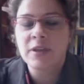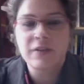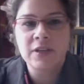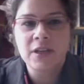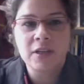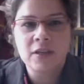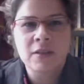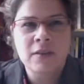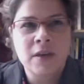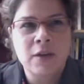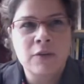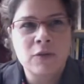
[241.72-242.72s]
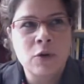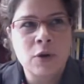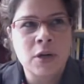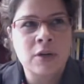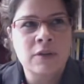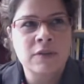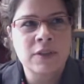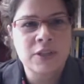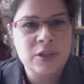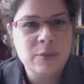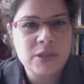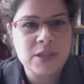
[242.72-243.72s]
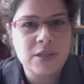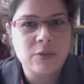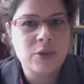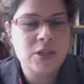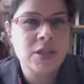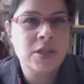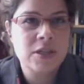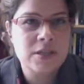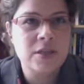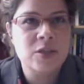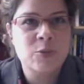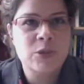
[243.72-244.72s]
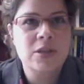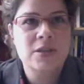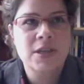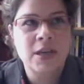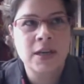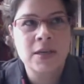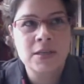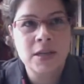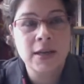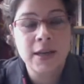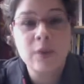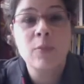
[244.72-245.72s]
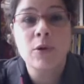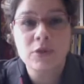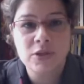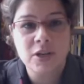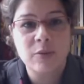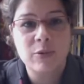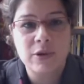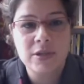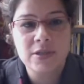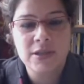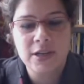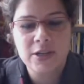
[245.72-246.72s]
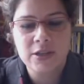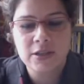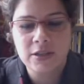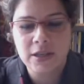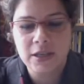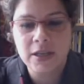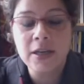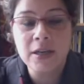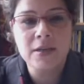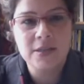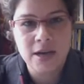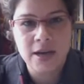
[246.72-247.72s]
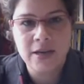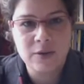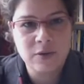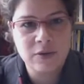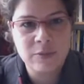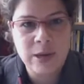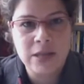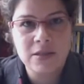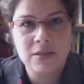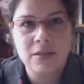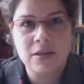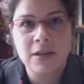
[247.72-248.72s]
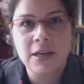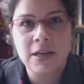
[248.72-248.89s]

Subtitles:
giving it a kind of aura of legitimacy, which it isn't, because Qalandia, like most checkpoints, is actually inside of Palestinian